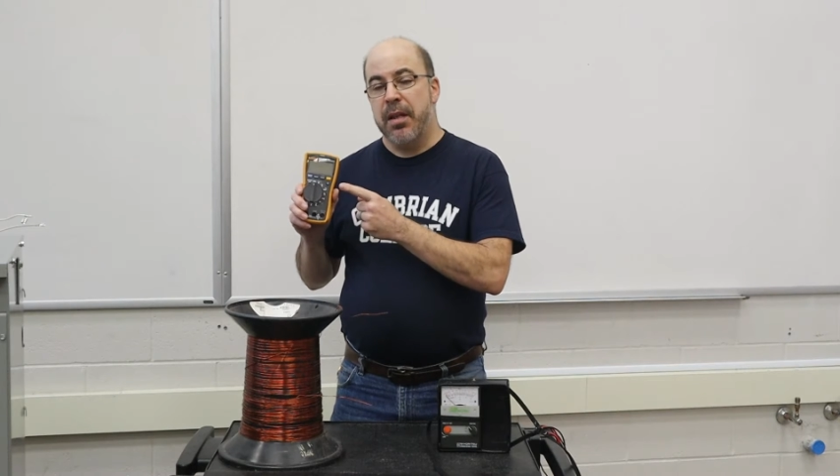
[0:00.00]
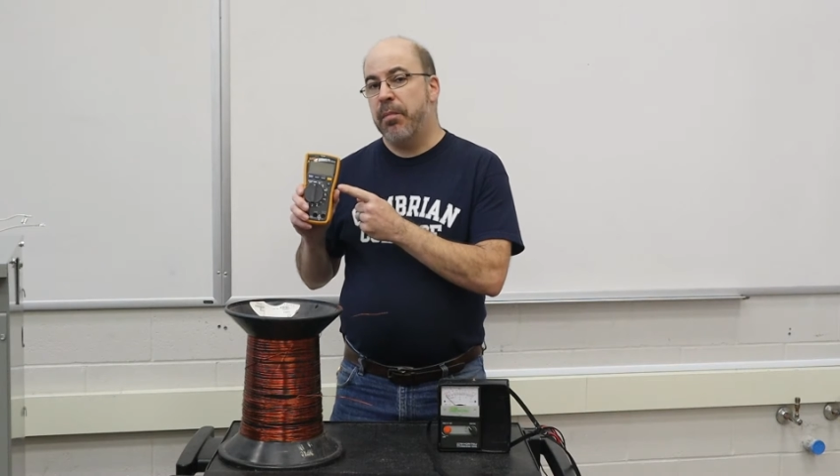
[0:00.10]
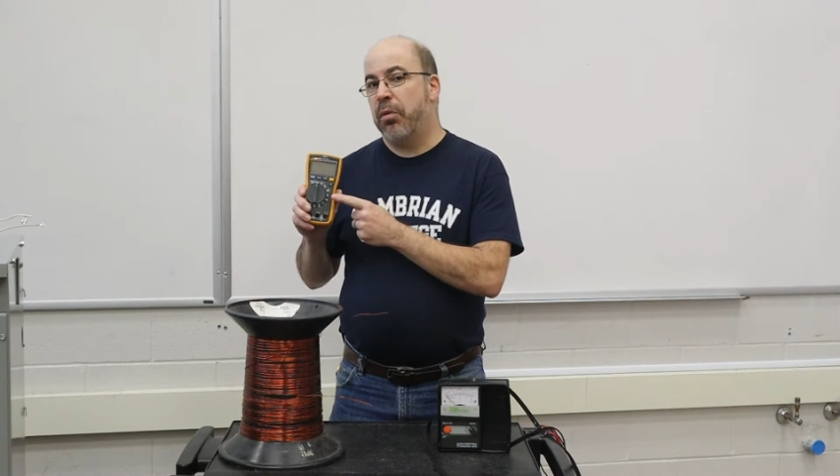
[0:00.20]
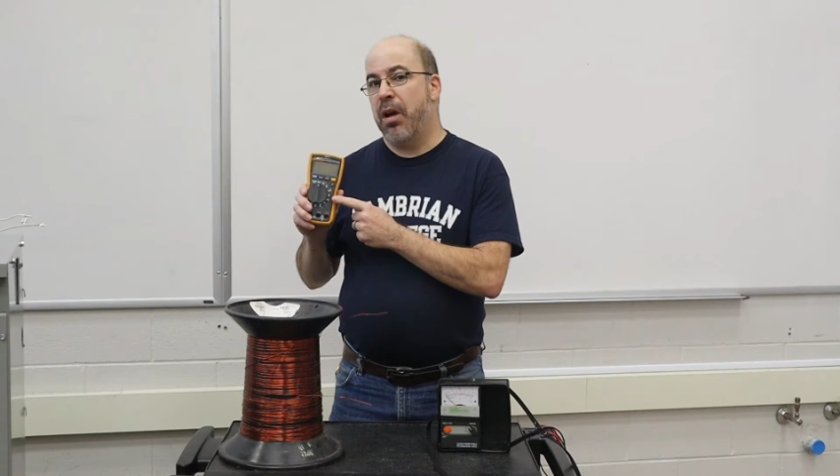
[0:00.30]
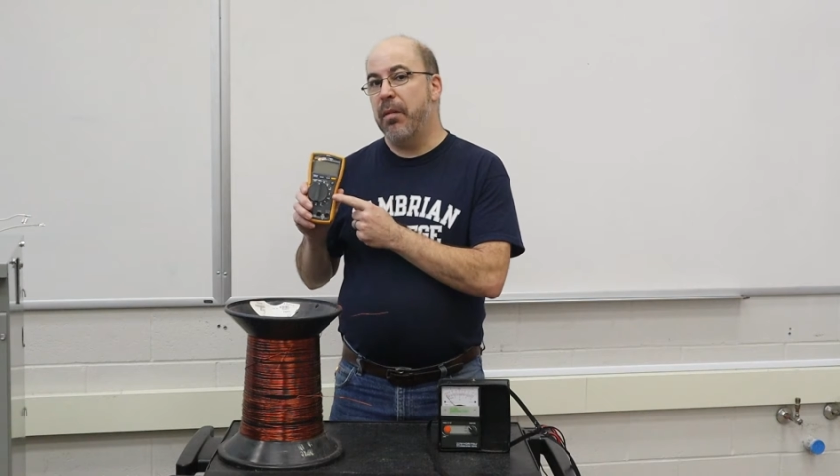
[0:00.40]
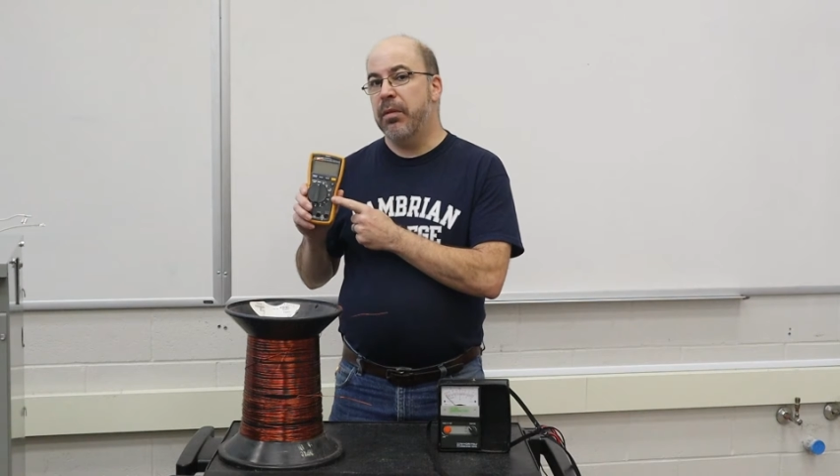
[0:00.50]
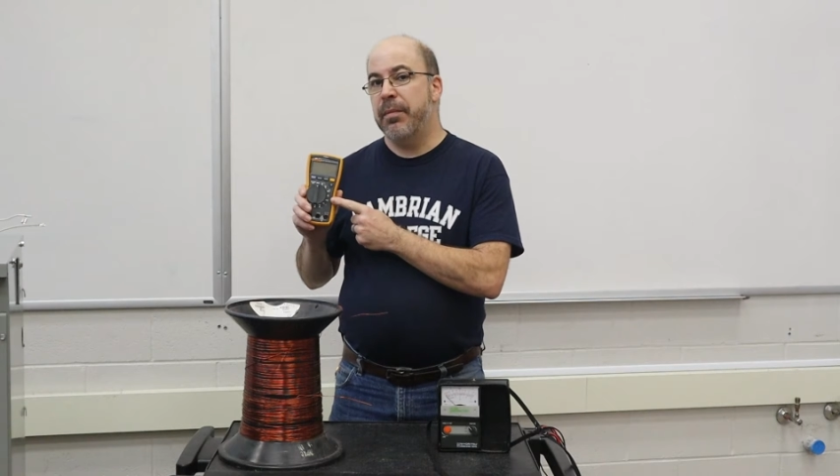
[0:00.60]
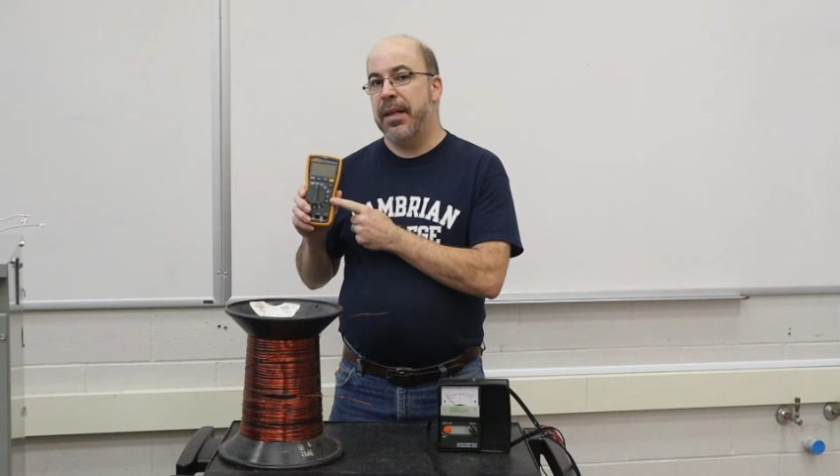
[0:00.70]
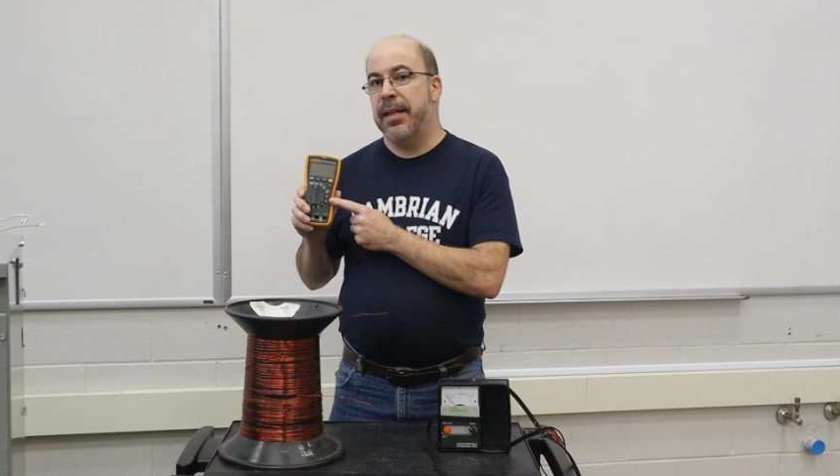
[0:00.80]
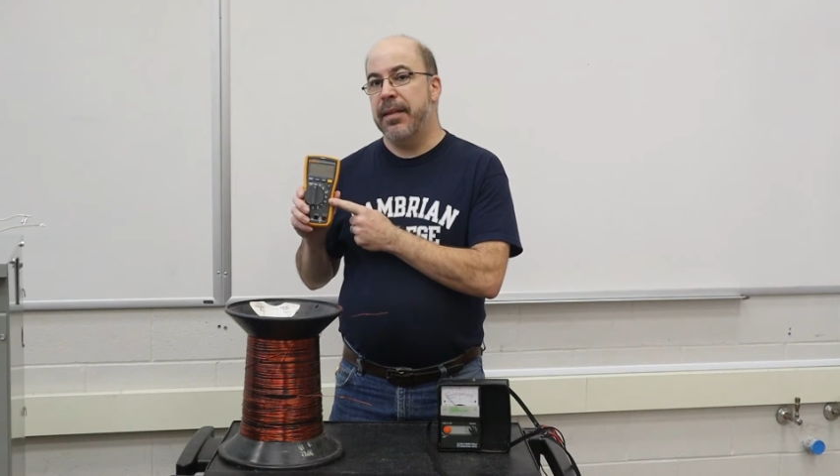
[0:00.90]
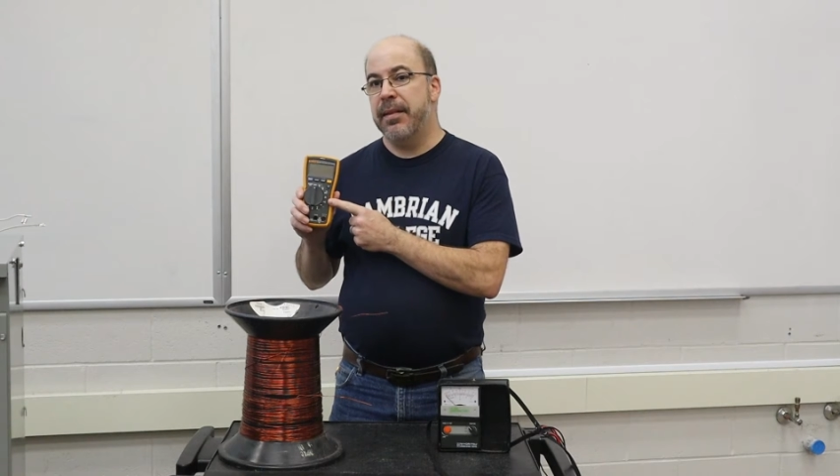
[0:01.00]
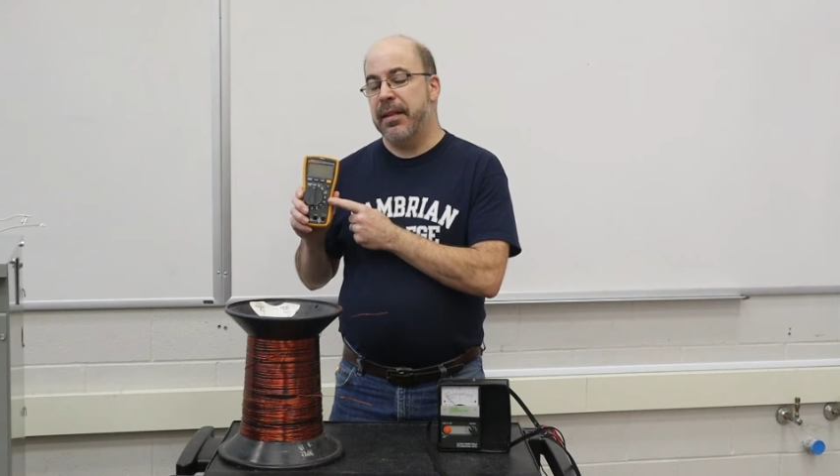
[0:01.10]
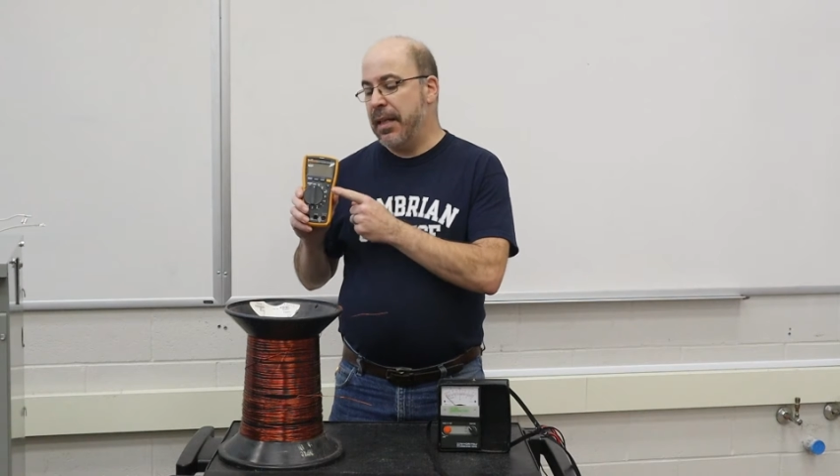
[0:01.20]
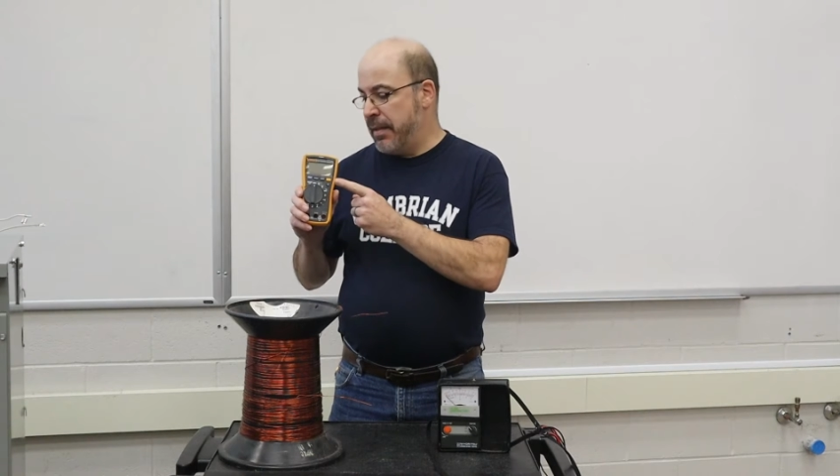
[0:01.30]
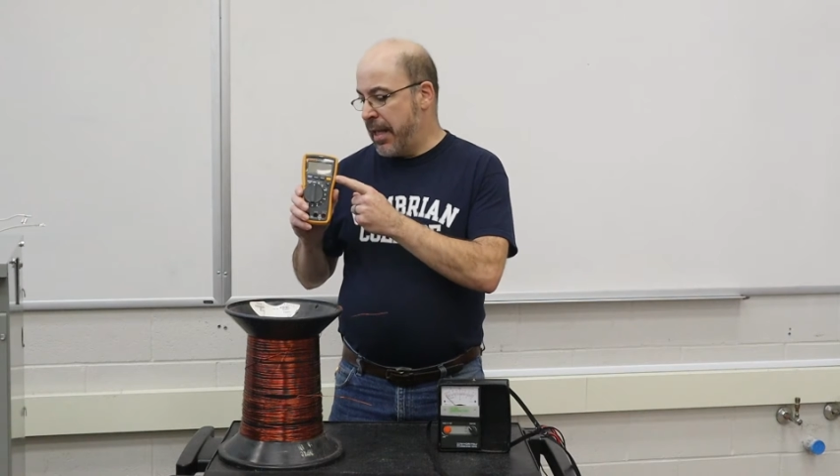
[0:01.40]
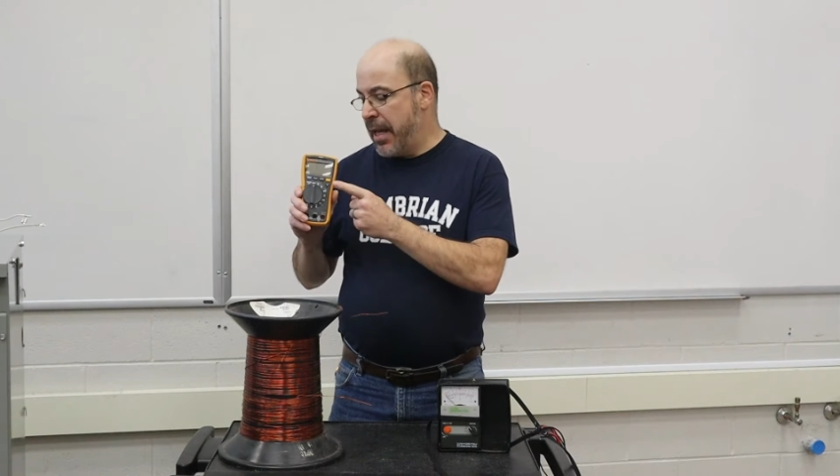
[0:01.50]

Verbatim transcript: The problem is, is